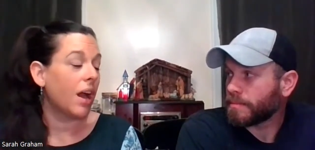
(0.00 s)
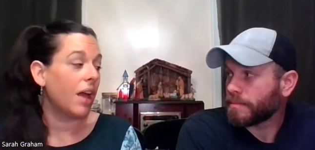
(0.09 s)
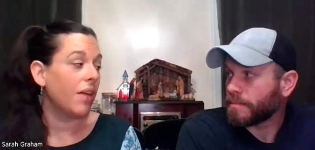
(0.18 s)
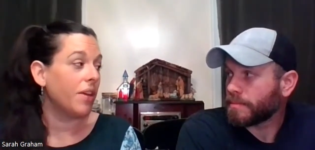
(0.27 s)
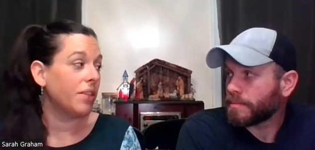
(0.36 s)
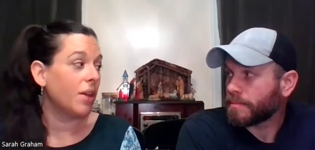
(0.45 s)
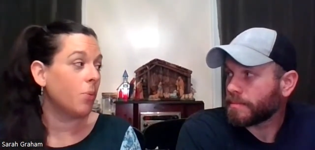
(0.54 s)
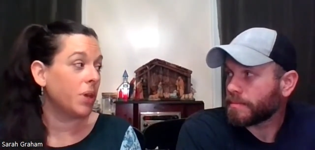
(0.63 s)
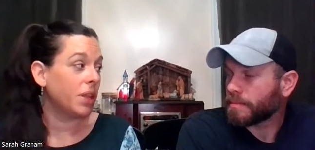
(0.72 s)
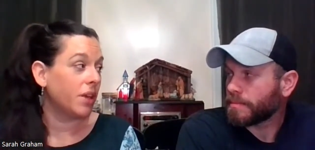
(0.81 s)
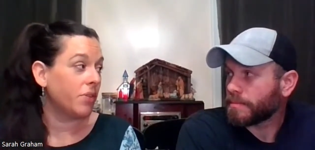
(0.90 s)
Speaker 1: I think that
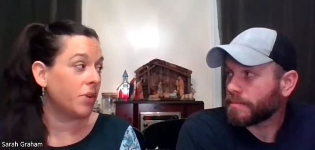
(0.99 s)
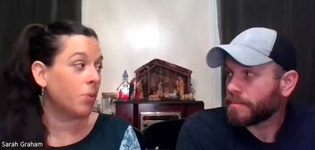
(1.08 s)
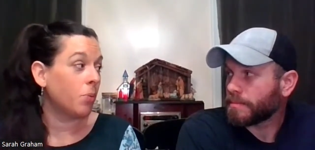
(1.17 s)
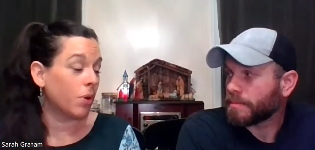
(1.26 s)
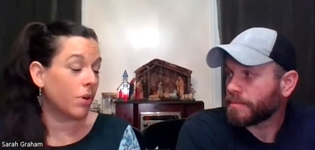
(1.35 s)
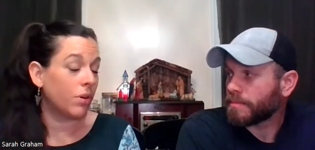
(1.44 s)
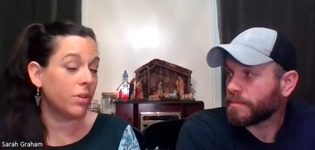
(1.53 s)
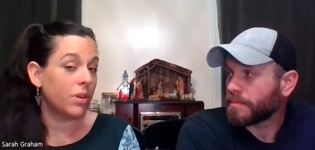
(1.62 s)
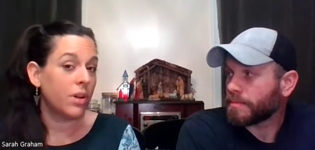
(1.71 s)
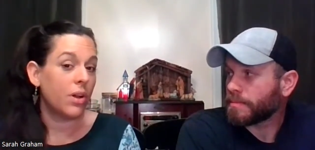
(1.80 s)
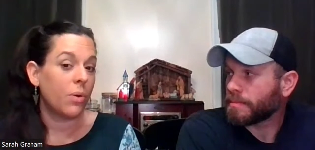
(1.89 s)
we live in a
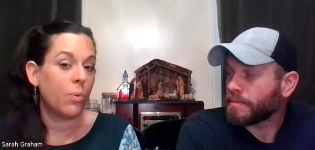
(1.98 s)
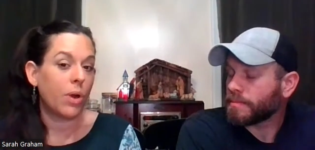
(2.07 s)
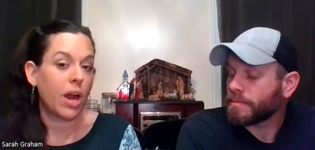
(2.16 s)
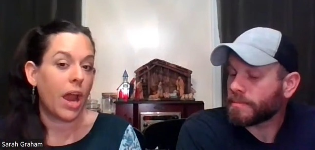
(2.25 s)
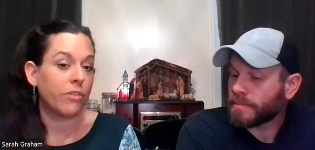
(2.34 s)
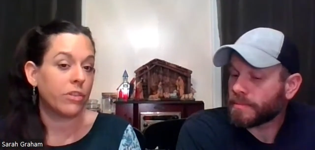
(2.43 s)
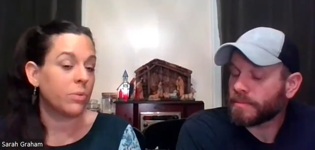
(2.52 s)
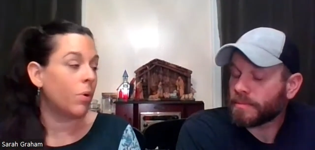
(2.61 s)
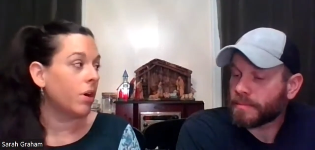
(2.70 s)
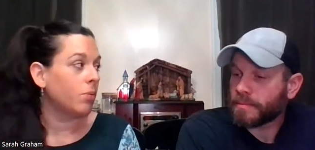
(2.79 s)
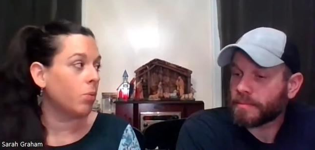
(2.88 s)
world where
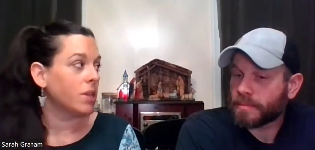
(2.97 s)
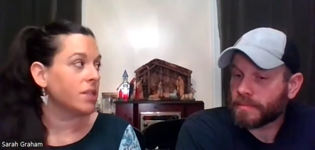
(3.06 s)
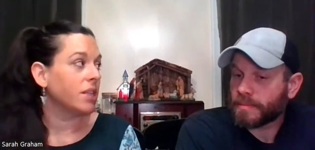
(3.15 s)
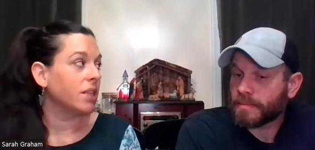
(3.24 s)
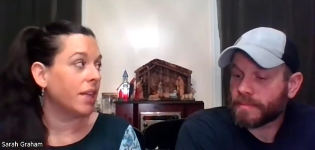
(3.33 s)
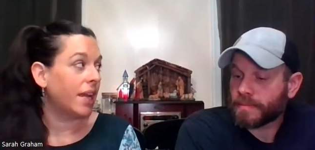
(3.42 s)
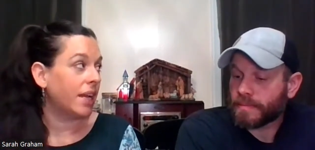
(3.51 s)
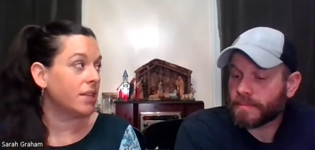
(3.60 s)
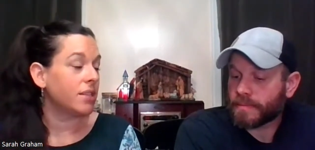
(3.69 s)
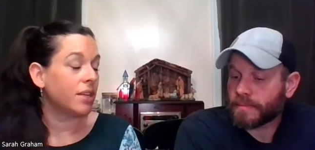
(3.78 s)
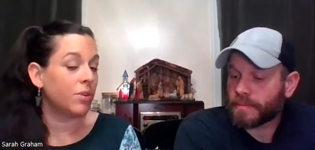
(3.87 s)
everyone wants the
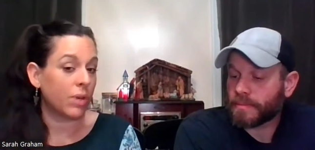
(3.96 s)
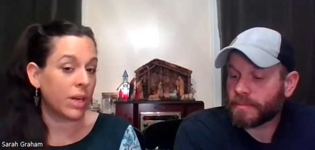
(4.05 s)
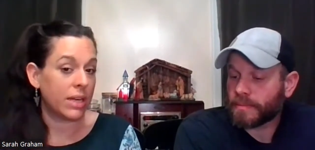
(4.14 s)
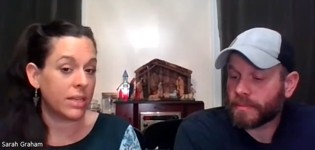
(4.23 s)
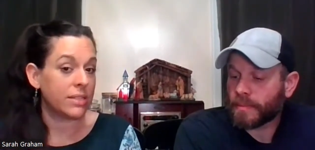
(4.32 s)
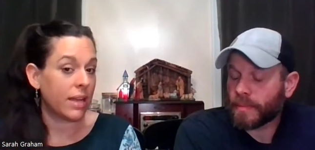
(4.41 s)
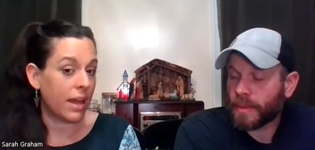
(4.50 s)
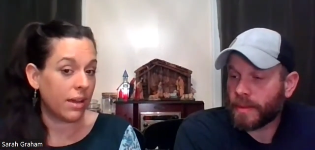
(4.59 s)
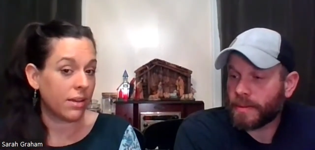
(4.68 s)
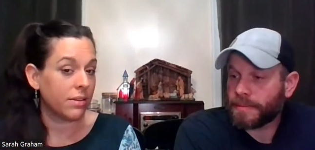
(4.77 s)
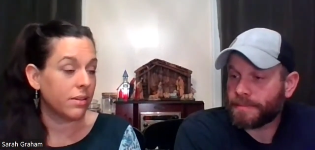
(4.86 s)
latest and greatest
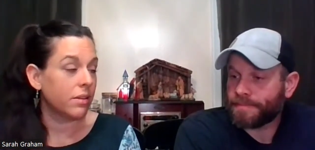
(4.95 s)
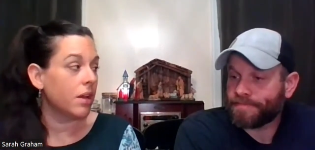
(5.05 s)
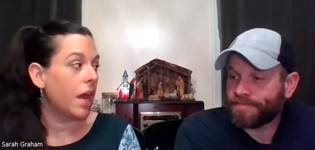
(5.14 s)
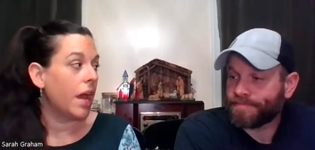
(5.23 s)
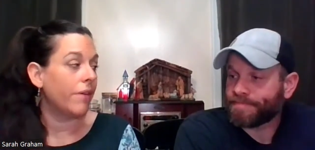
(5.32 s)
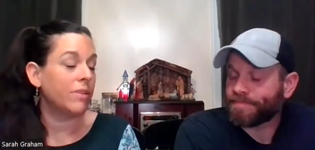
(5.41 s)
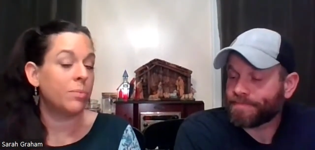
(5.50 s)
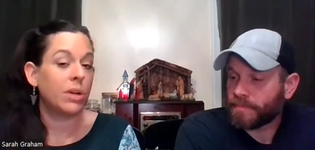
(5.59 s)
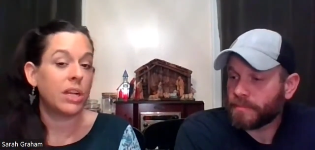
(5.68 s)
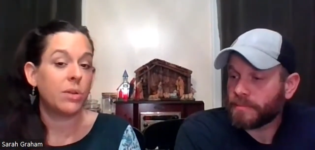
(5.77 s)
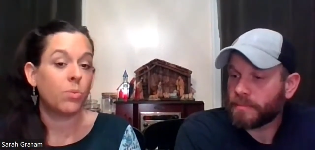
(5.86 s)
tech
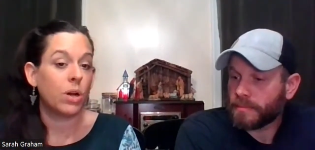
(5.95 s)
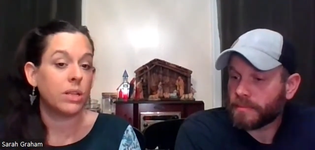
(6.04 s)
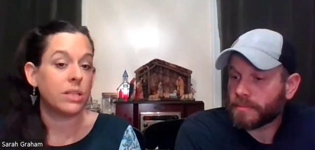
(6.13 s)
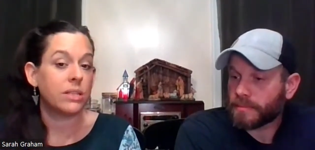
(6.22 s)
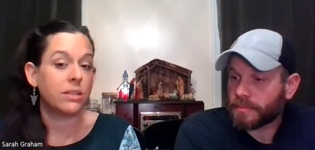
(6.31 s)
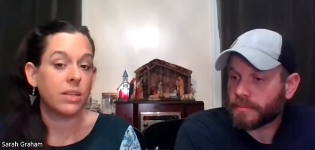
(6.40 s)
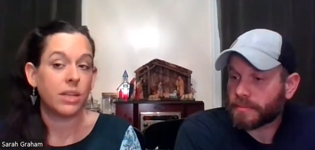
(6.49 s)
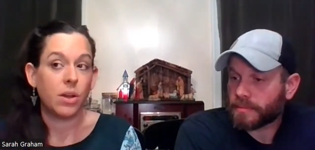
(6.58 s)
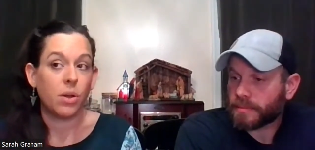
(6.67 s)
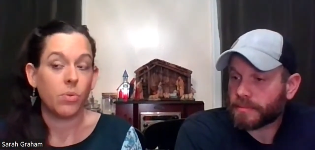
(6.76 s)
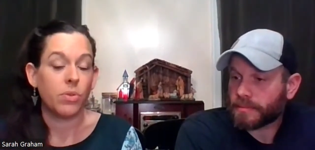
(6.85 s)
everybody wants you
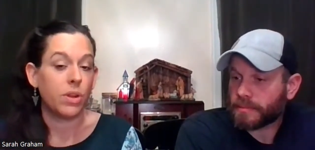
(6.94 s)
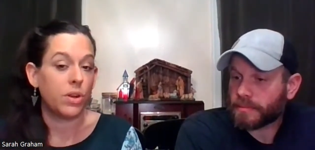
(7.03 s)
know the